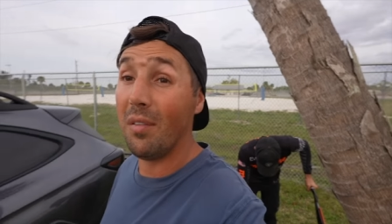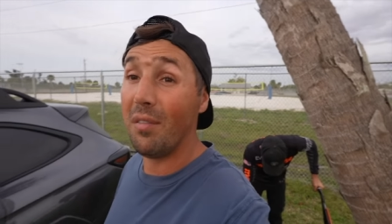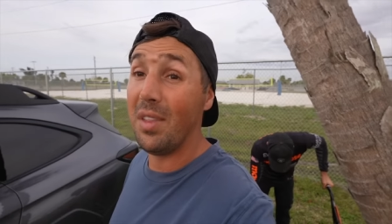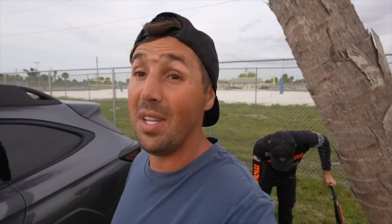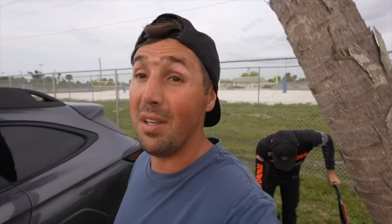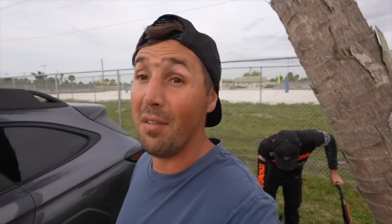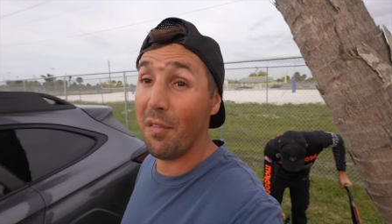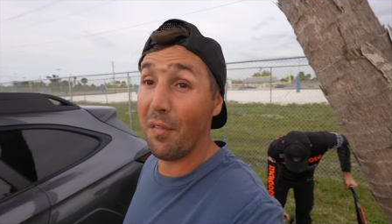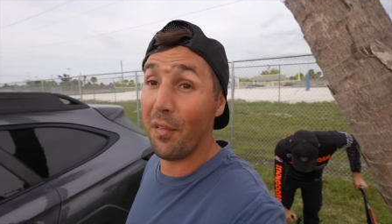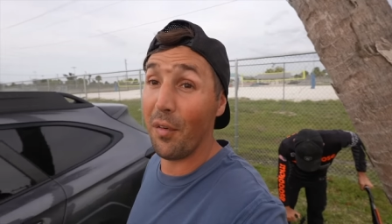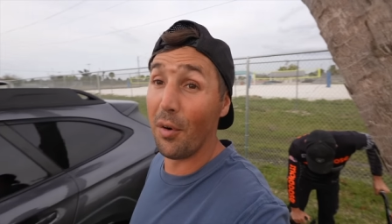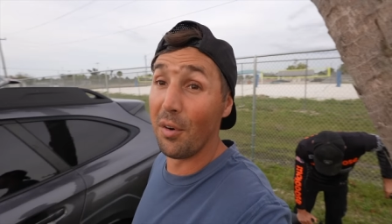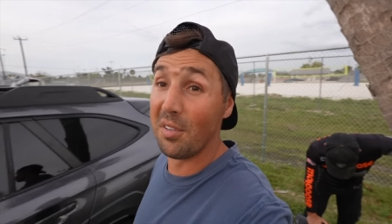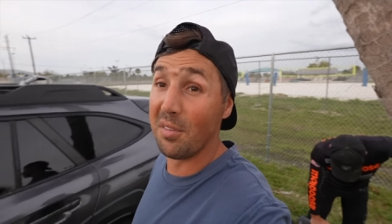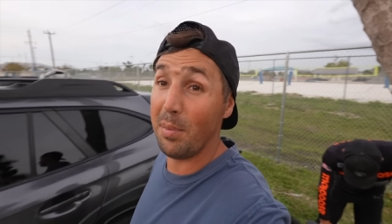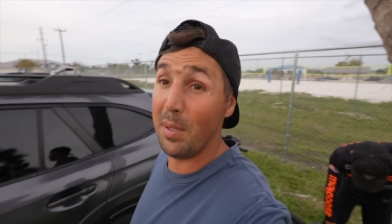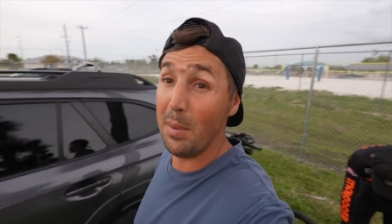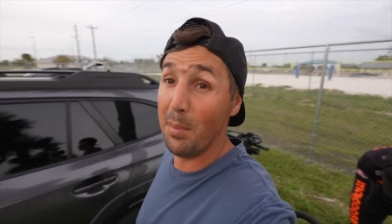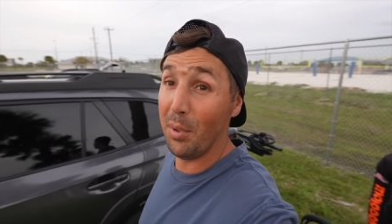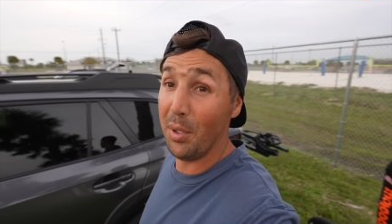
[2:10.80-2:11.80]
of the
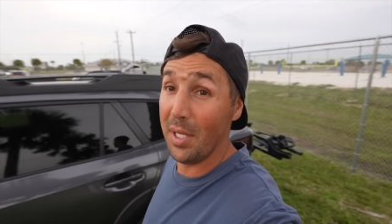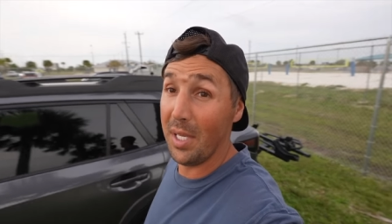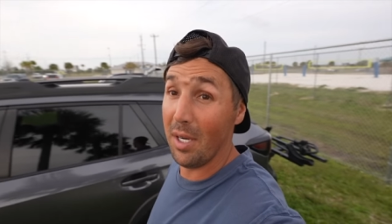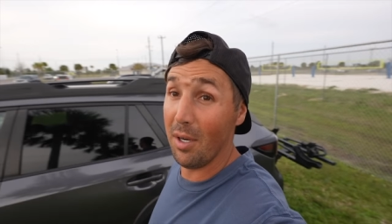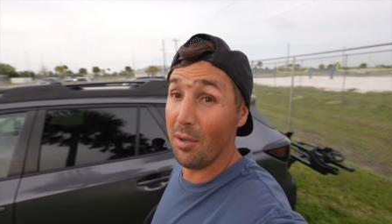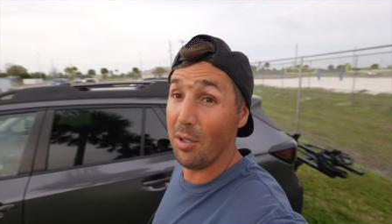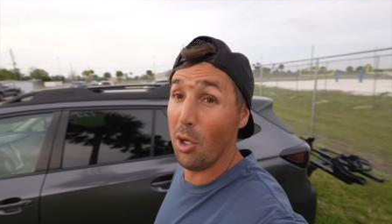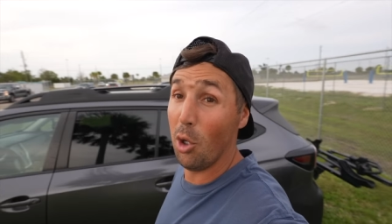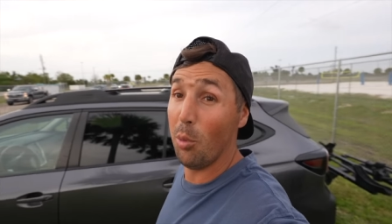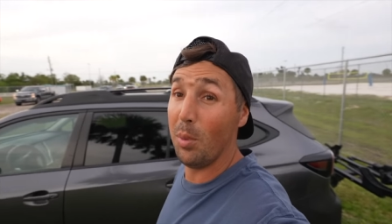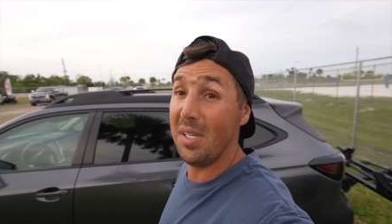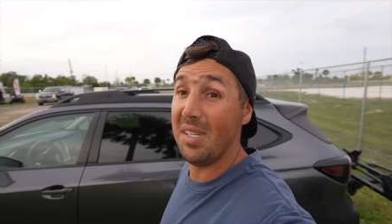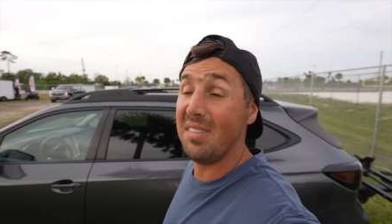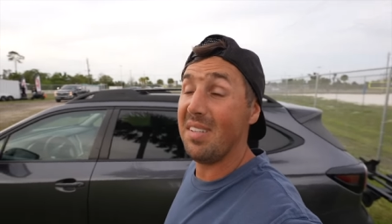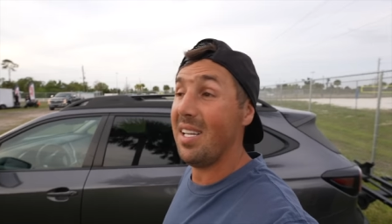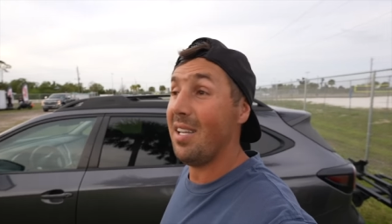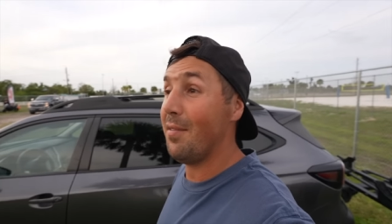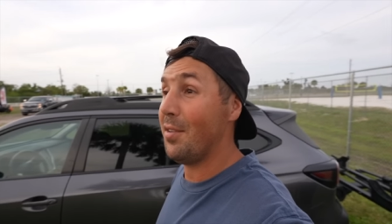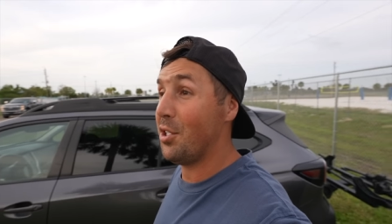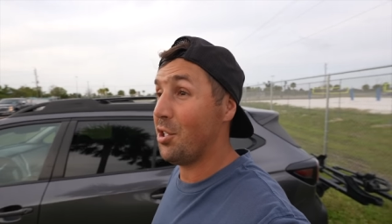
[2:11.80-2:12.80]
first people here.
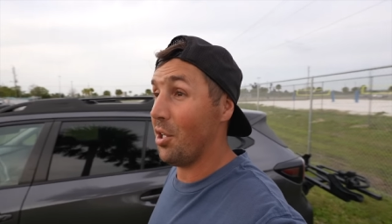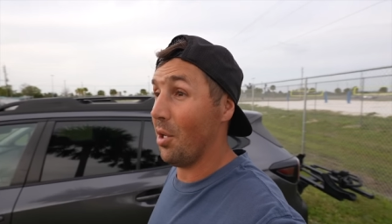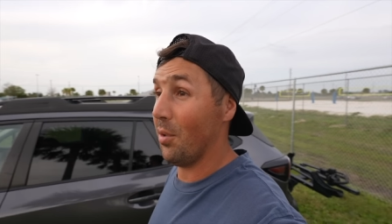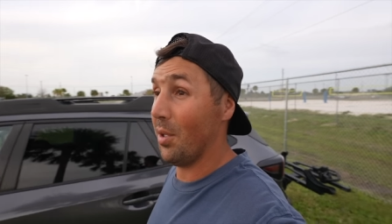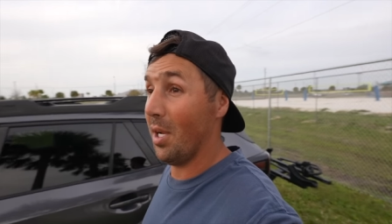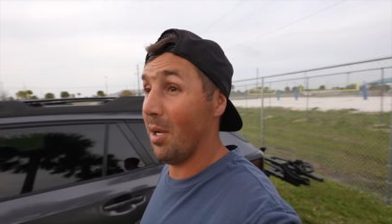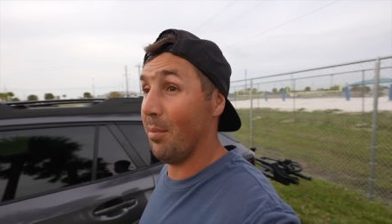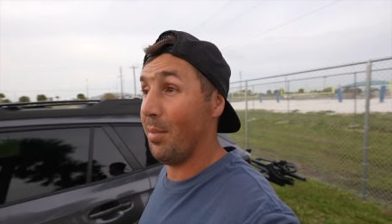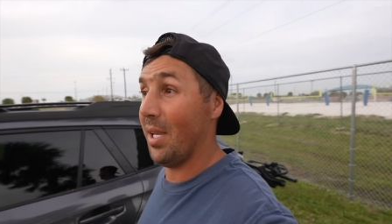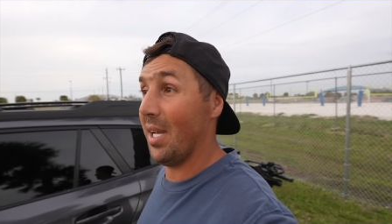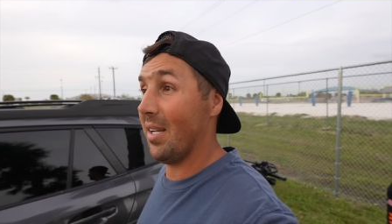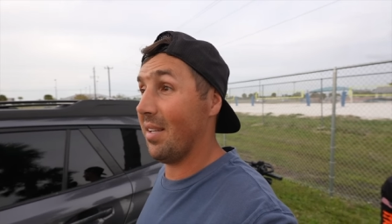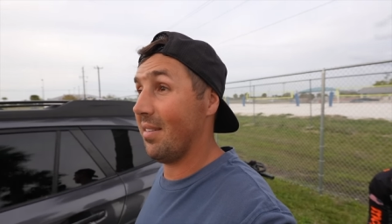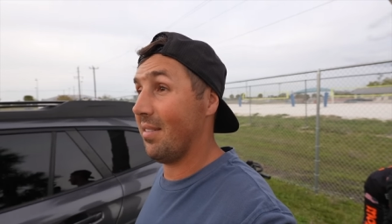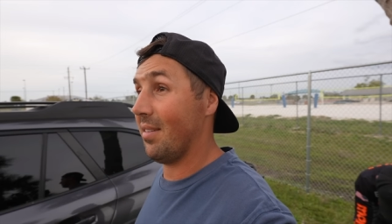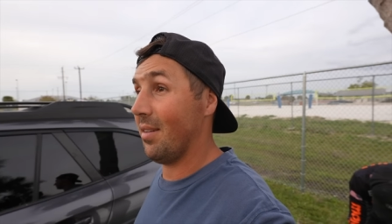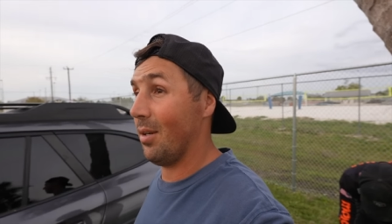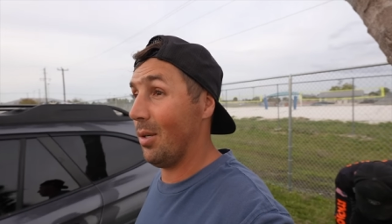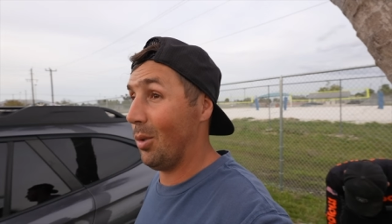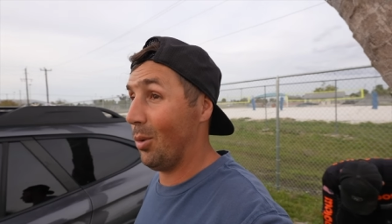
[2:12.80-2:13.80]
Nobody's even showed up yet.
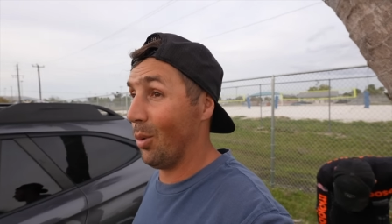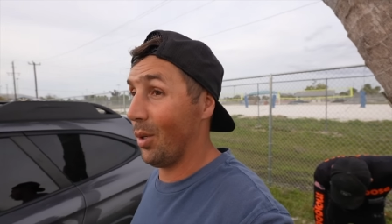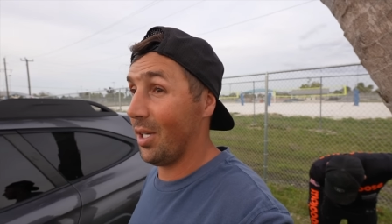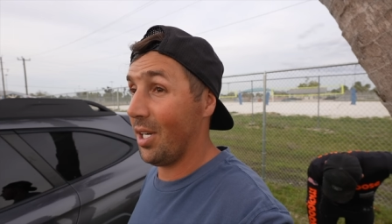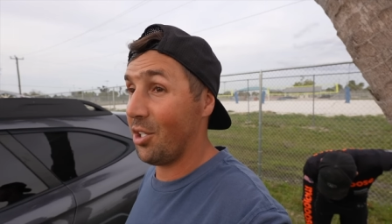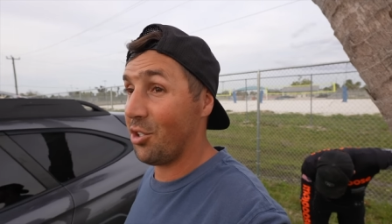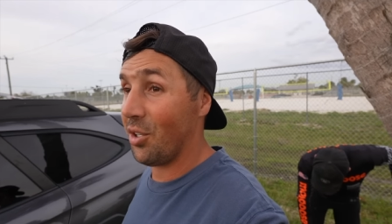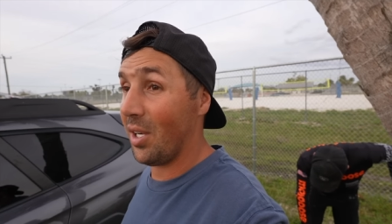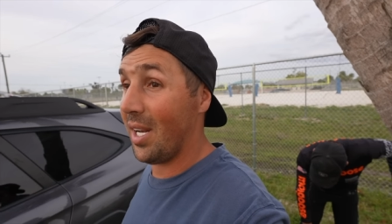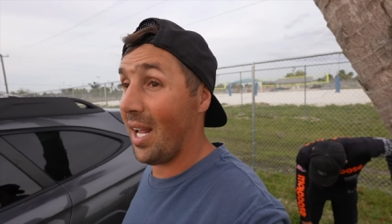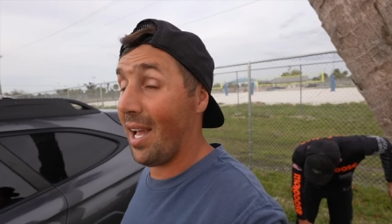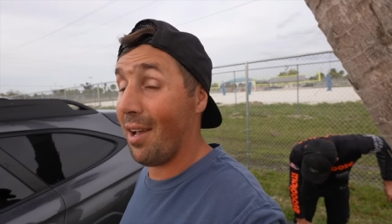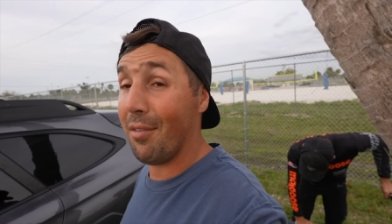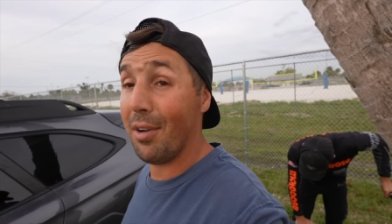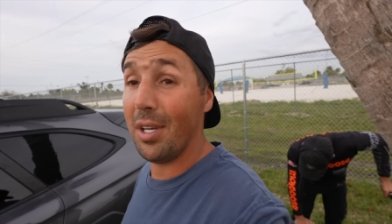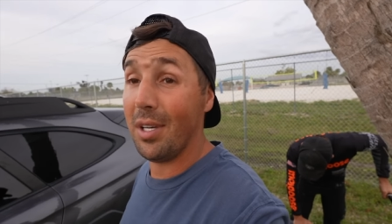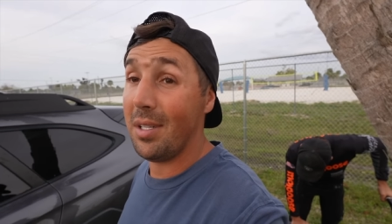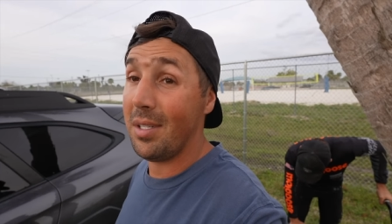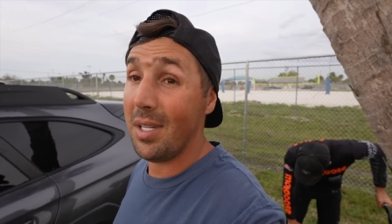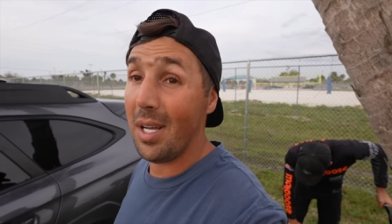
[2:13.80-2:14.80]
So we're gonna try to have a good